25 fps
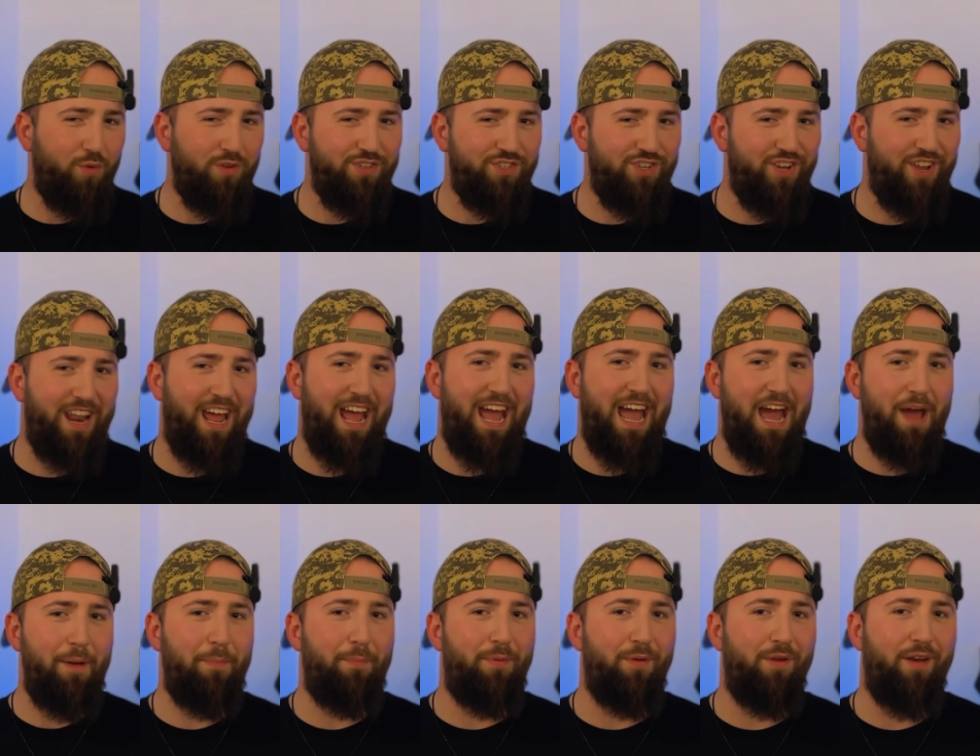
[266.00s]
was going to
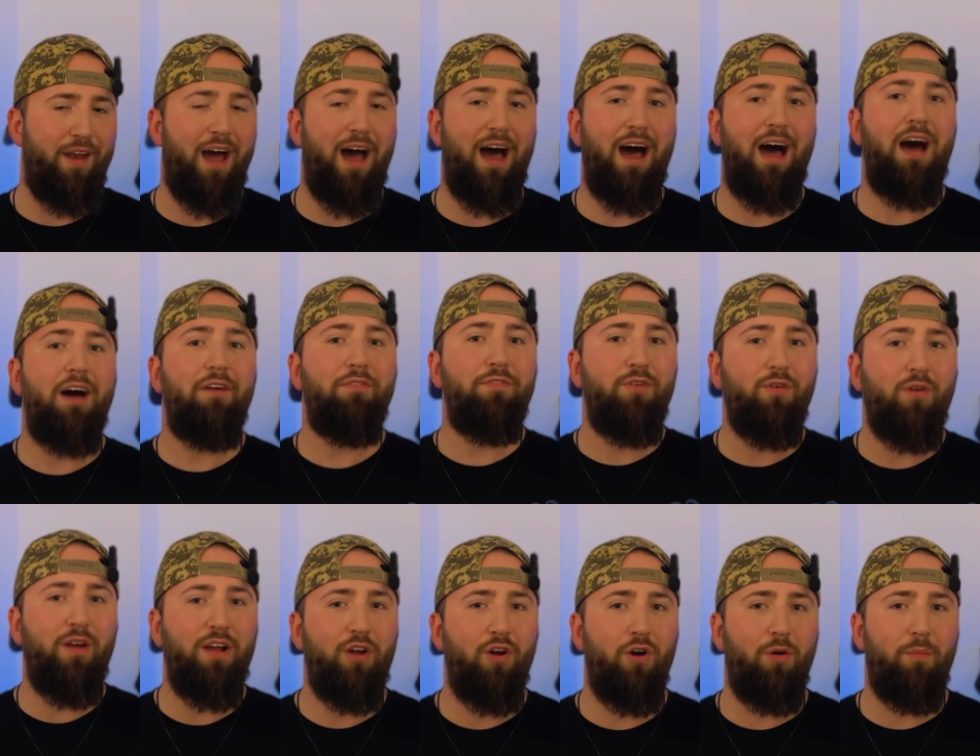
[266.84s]
happen
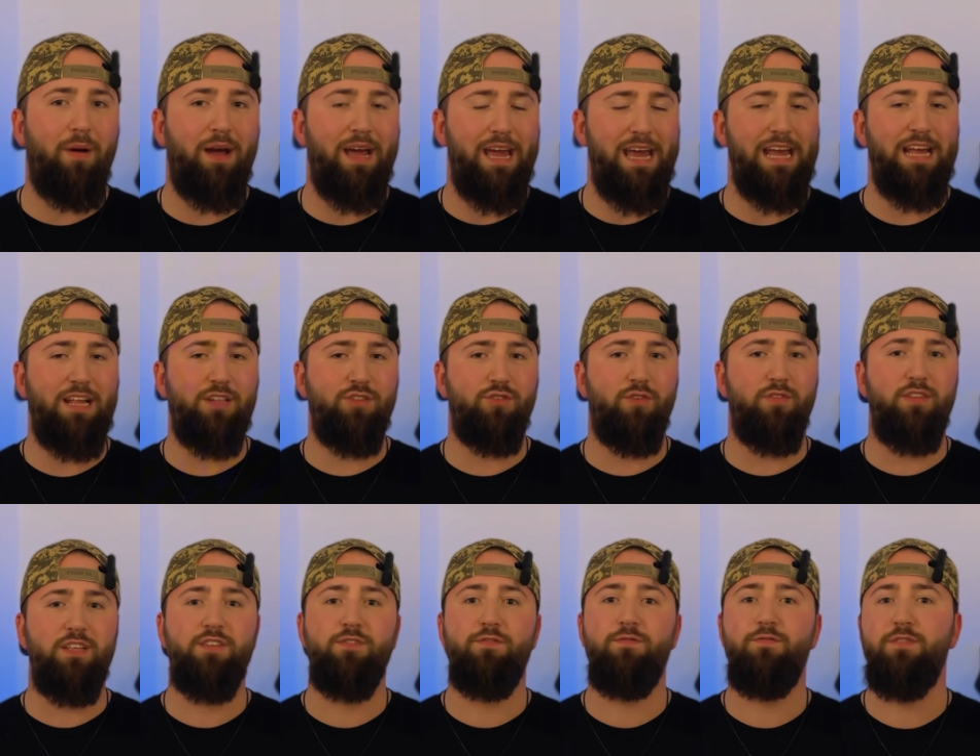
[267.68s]
after I got my hands
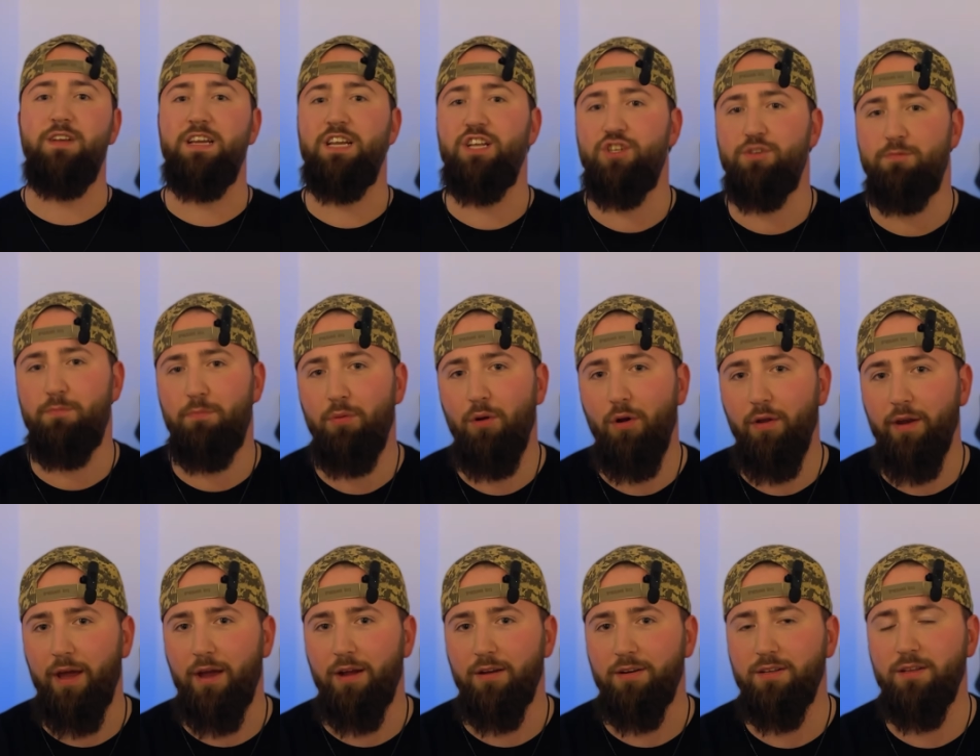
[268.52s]
on this finished
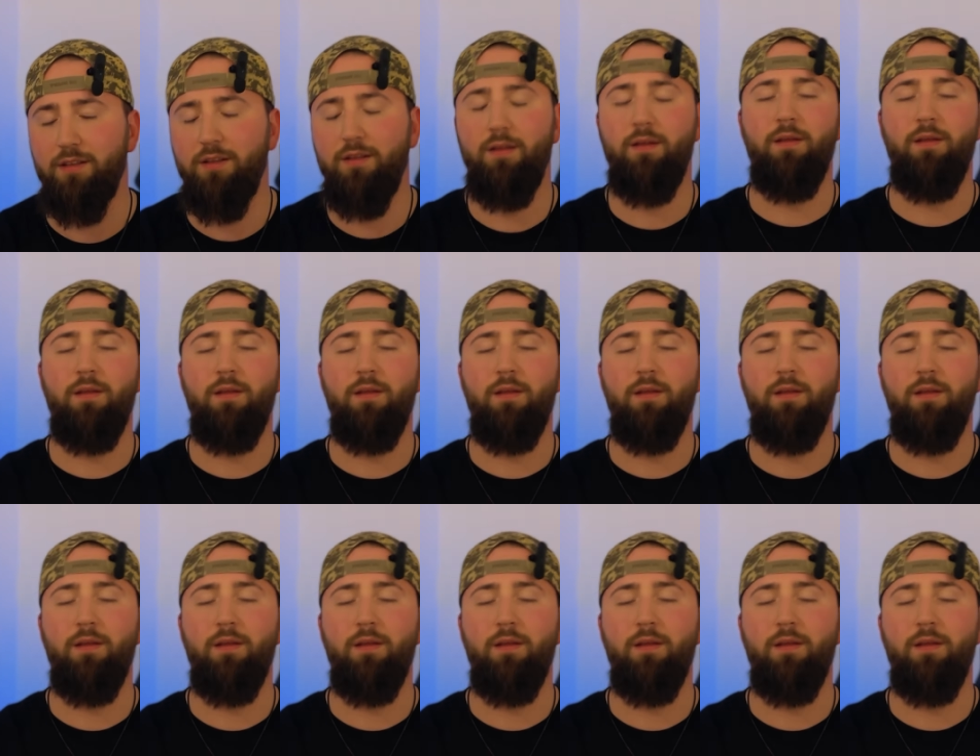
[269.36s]
product.